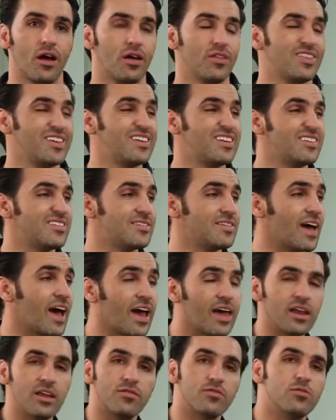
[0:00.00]
The
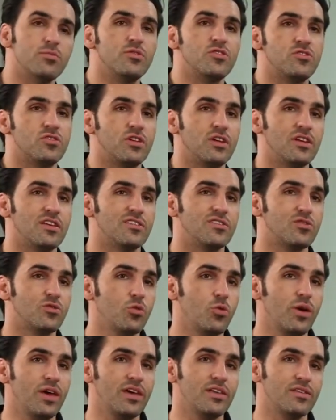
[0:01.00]
design of the machine is
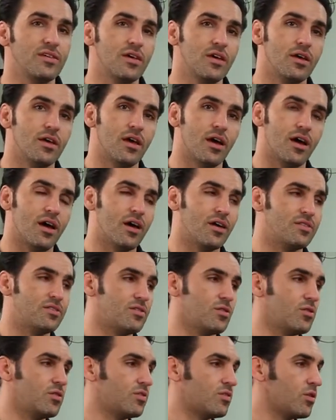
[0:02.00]
tweaked
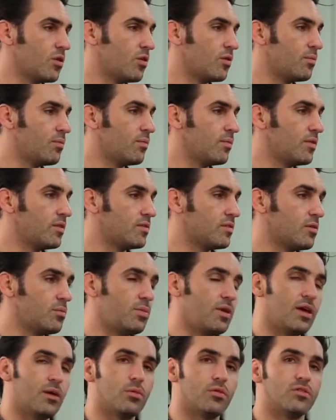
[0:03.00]
to
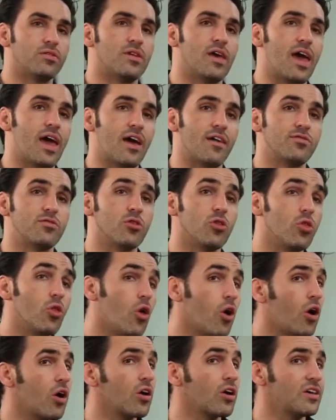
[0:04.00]
be able to have the
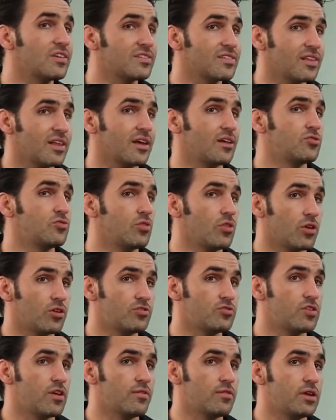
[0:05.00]
longest
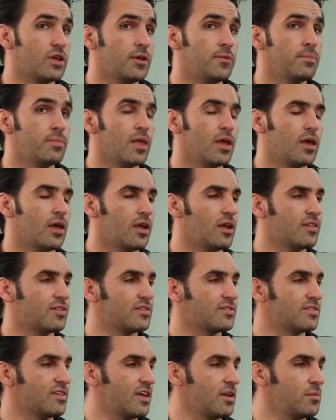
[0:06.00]
longevity and at the
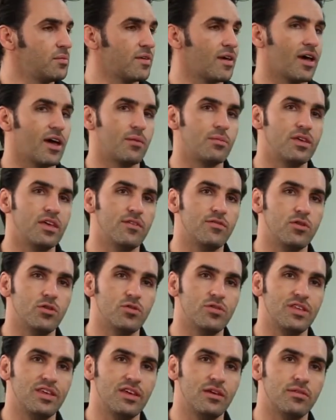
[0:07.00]
same time give
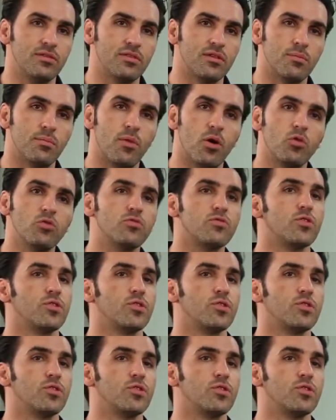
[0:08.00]
you the most